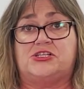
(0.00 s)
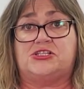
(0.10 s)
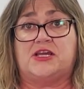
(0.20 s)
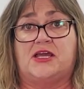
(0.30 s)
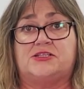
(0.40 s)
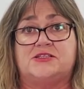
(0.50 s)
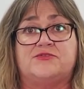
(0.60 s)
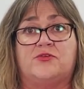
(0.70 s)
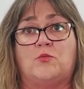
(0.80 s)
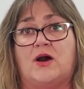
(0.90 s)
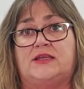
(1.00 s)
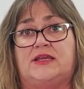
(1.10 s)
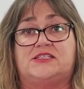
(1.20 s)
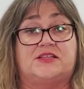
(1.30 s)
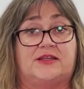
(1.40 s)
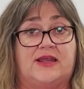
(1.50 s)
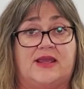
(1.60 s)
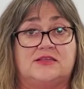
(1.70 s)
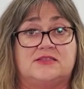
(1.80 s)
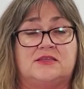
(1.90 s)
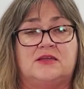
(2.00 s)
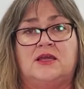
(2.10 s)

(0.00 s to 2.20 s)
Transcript: changes from one year to the next,